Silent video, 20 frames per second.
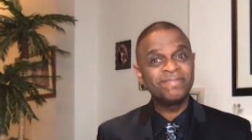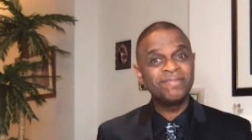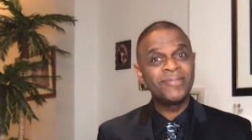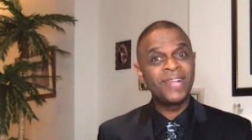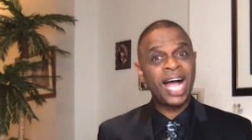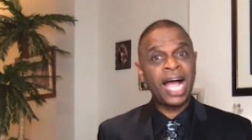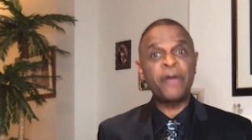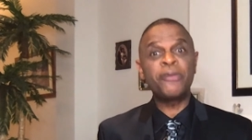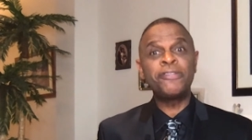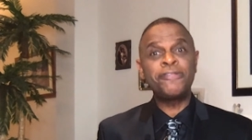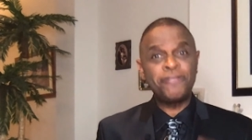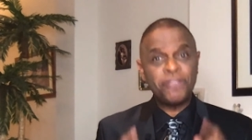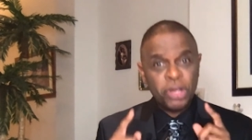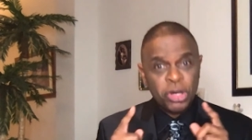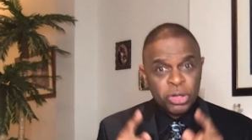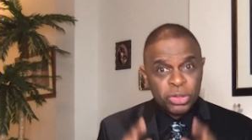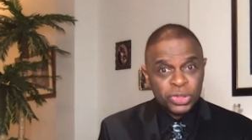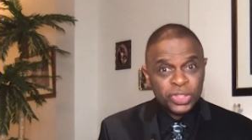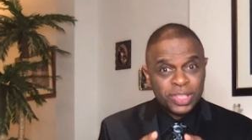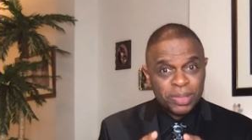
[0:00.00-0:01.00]
I
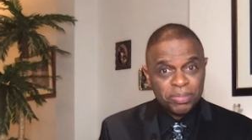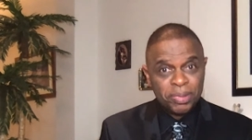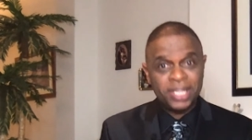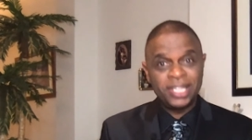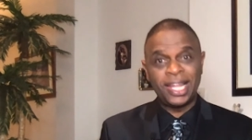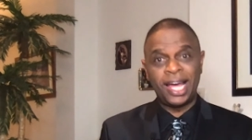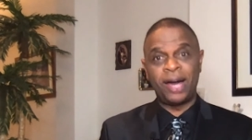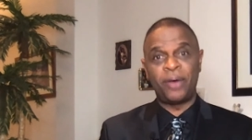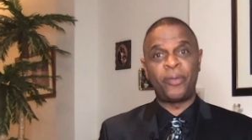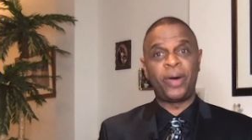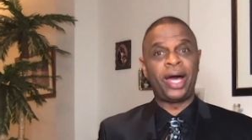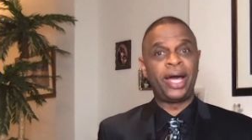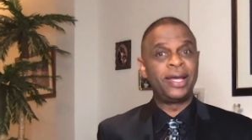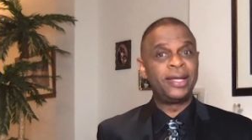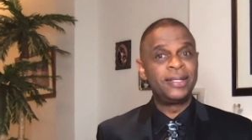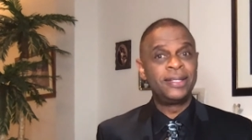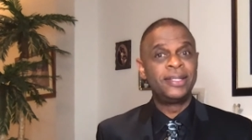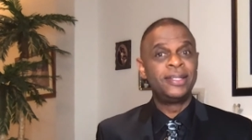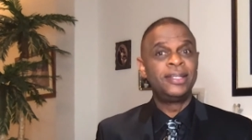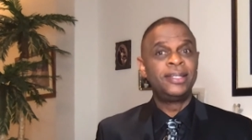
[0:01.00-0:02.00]
refuse to be that way.
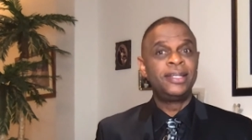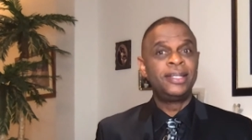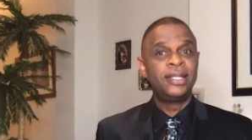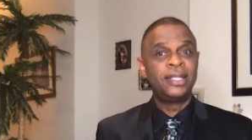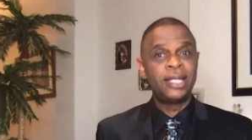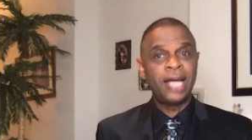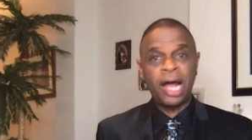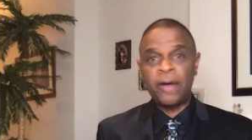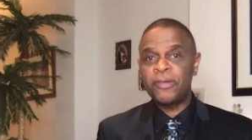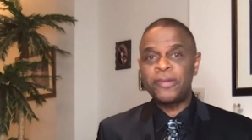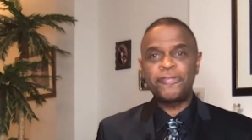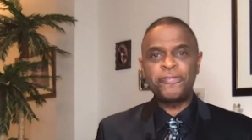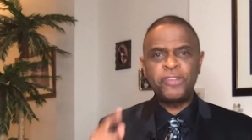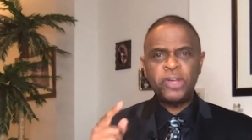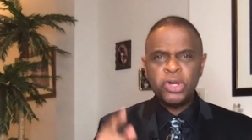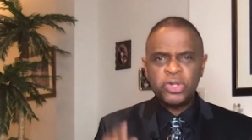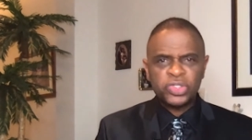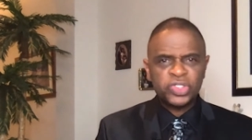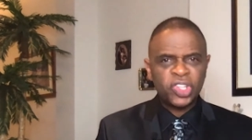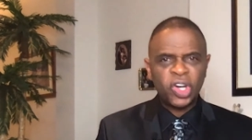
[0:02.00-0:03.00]
I
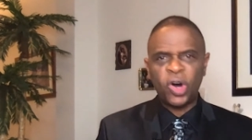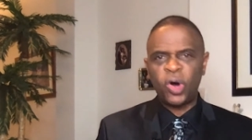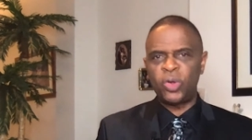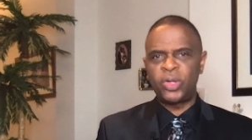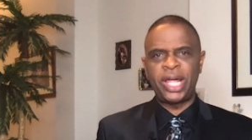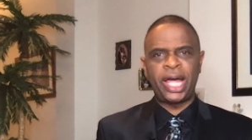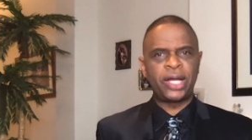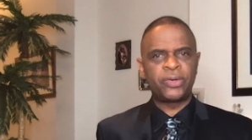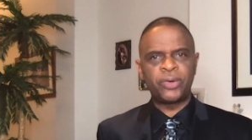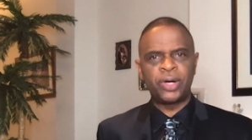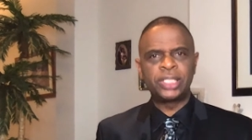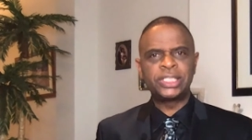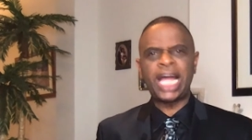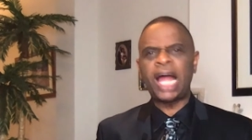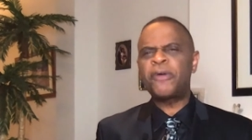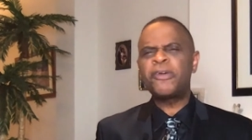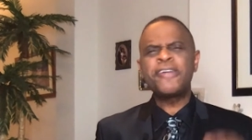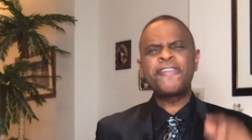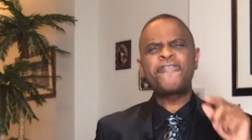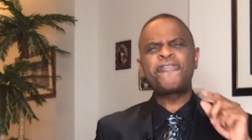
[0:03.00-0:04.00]
refuse to hold that grudge.
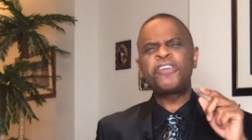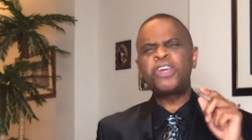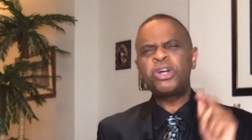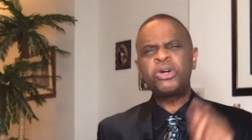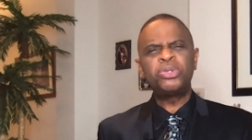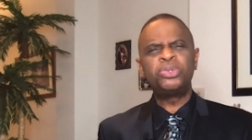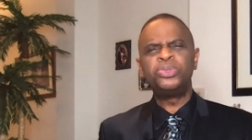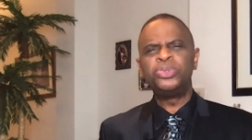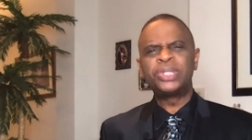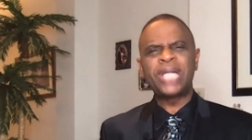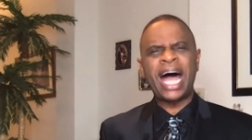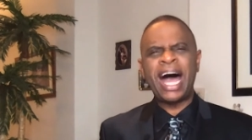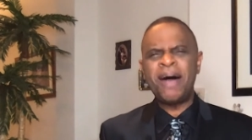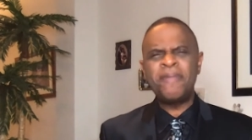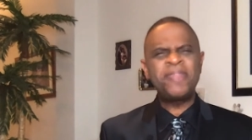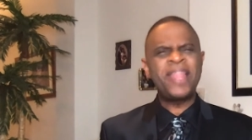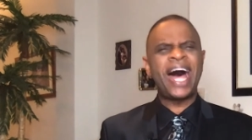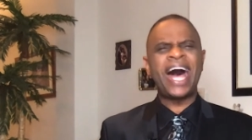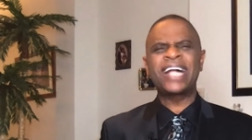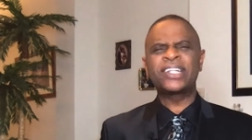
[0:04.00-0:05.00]
I refuse.
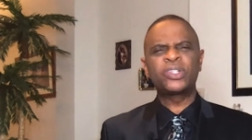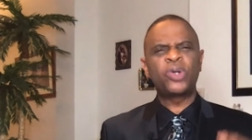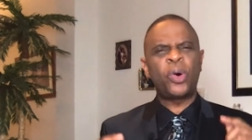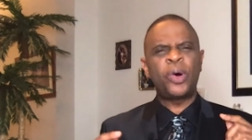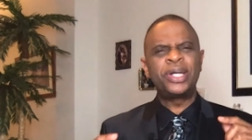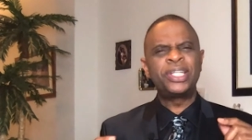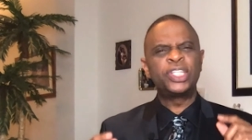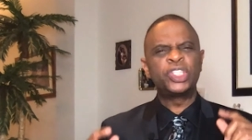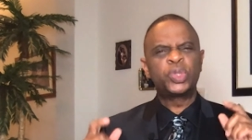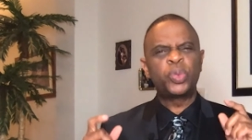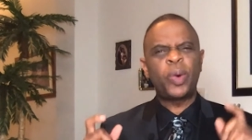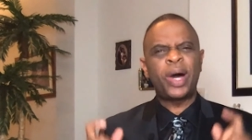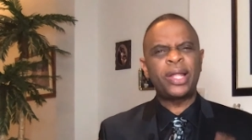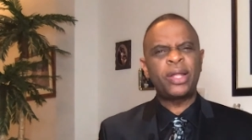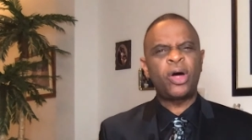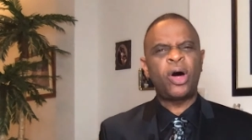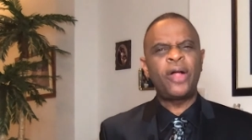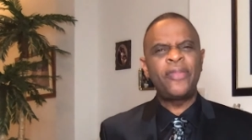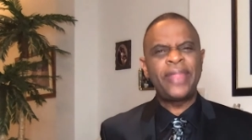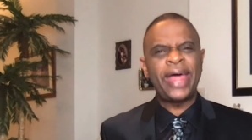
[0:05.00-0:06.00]
I'm not going to
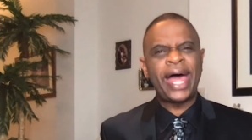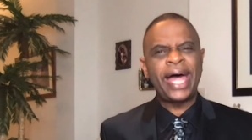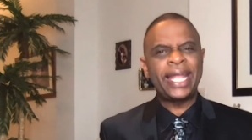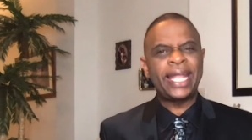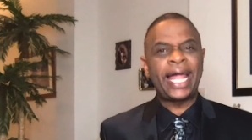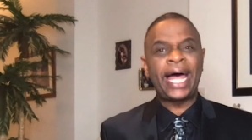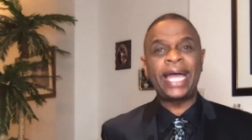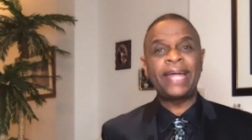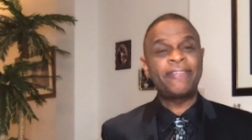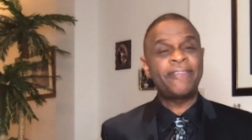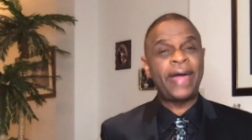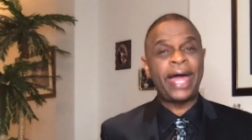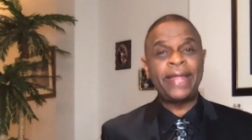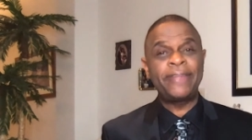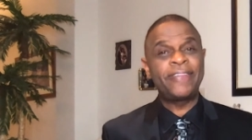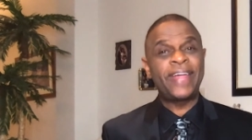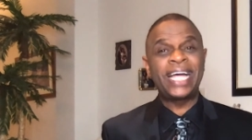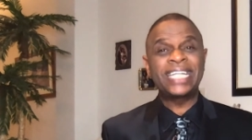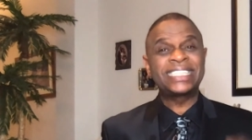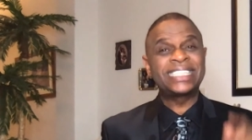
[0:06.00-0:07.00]
dwell on that like
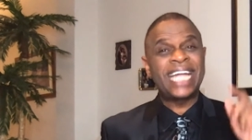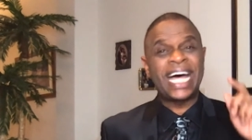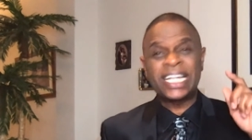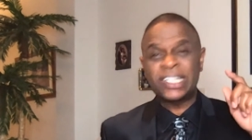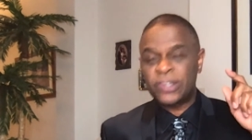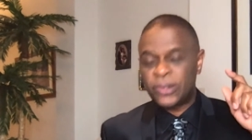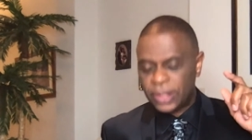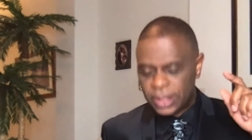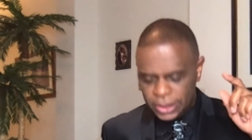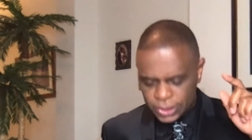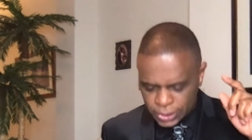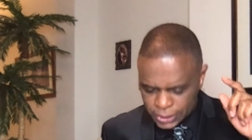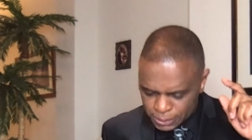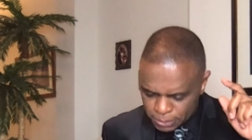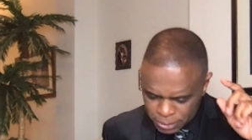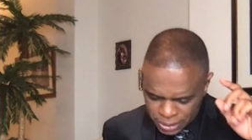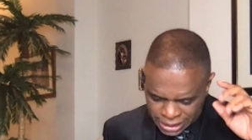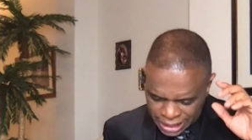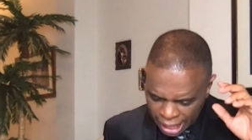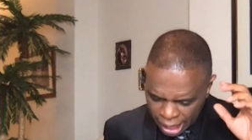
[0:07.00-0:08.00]
that. That's not going
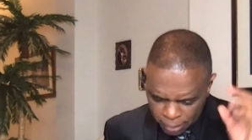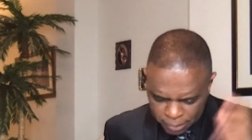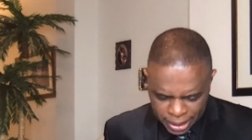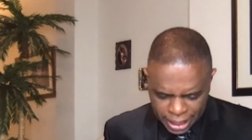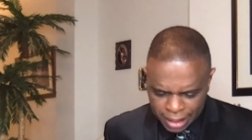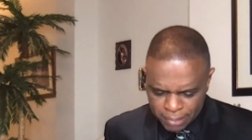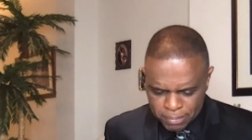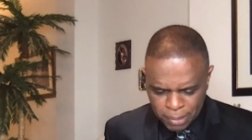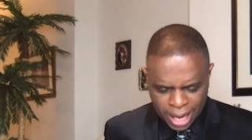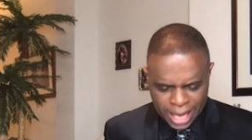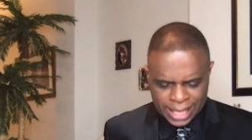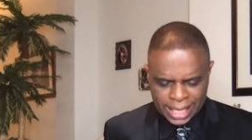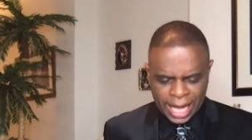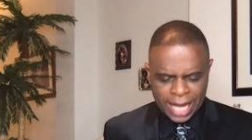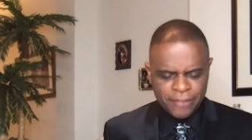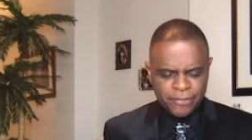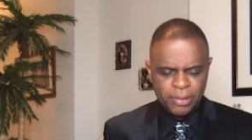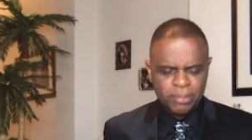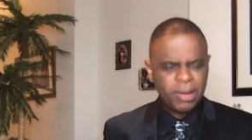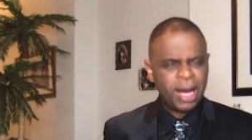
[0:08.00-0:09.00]
to dominate my
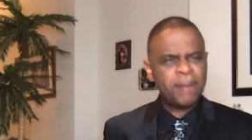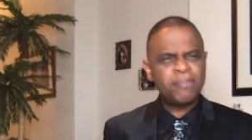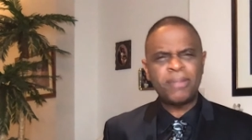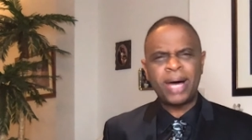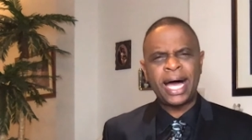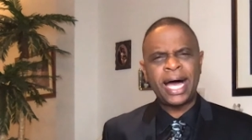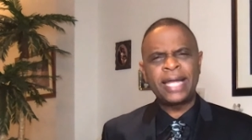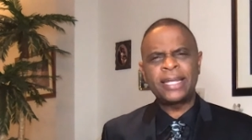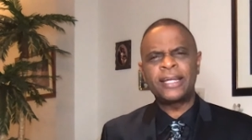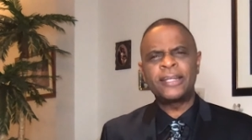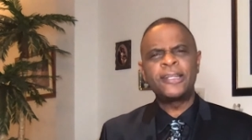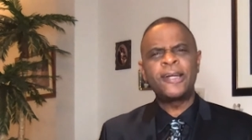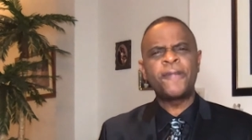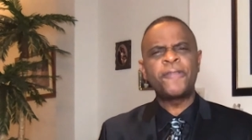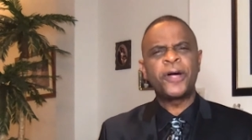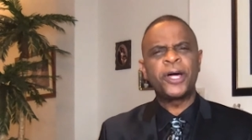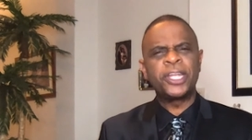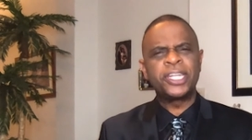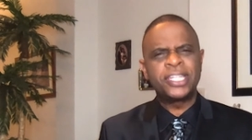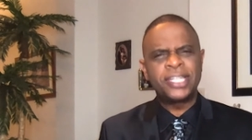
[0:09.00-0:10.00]
life and my mind
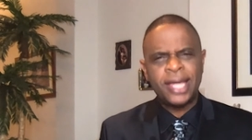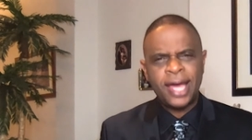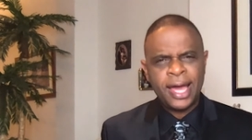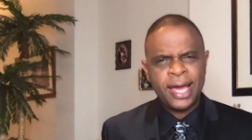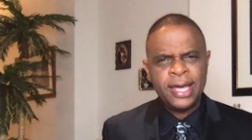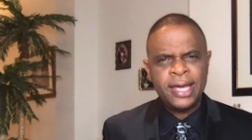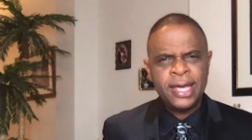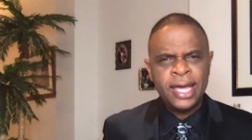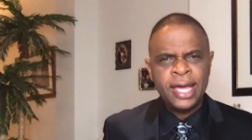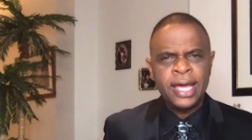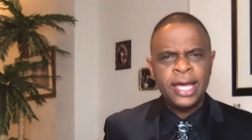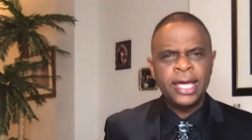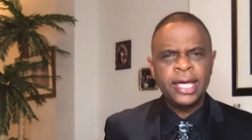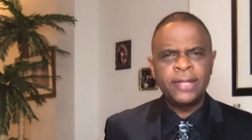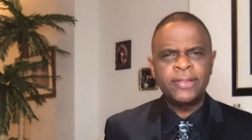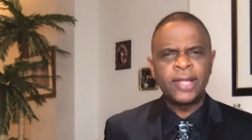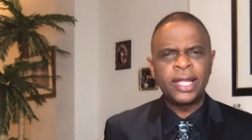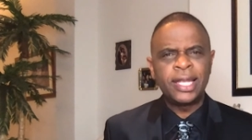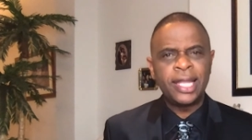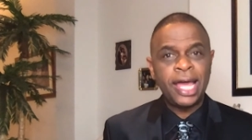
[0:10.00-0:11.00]
another day
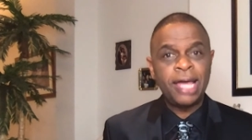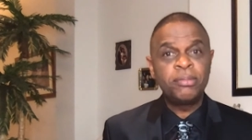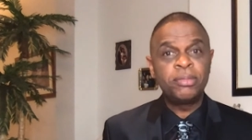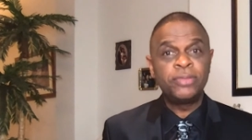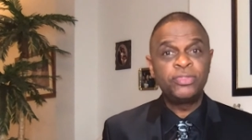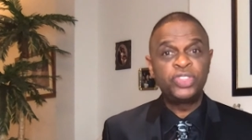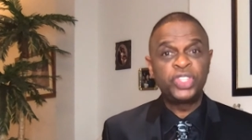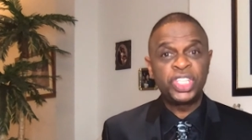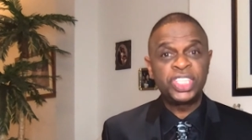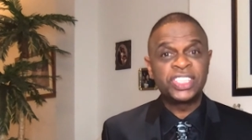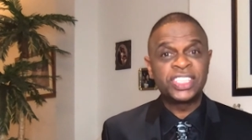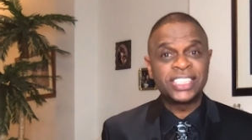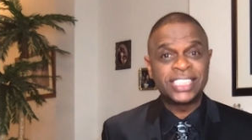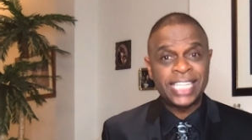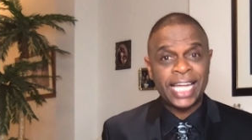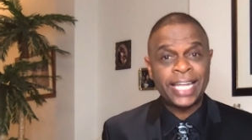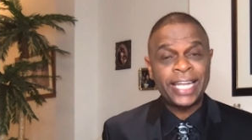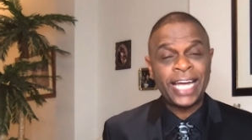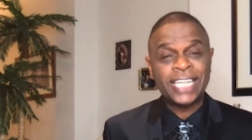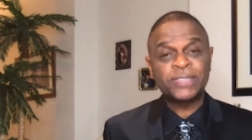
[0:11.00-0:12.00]
in the name of Jesus.
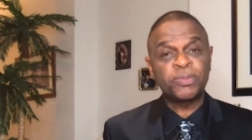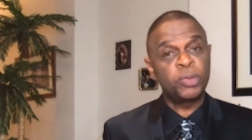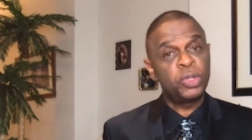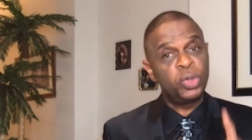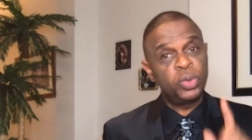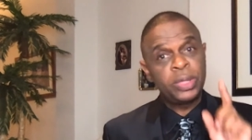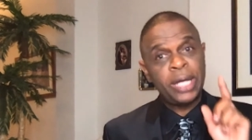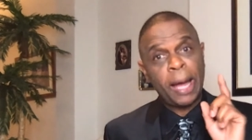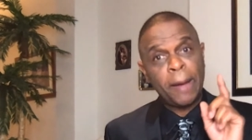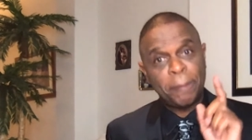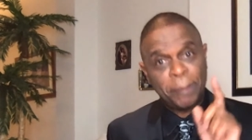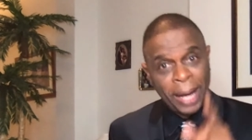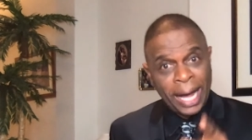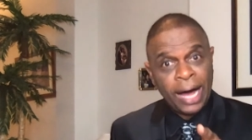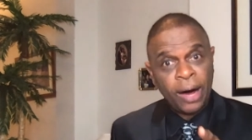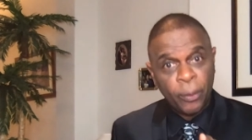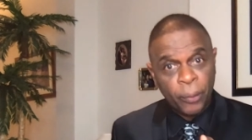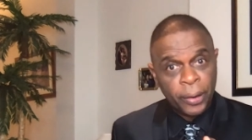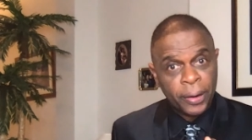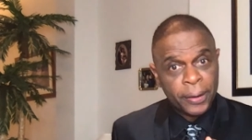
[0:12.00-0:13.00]
Now, that's when you got
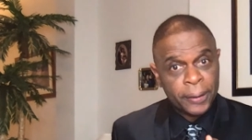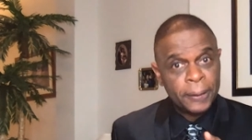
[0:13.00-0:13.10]
power.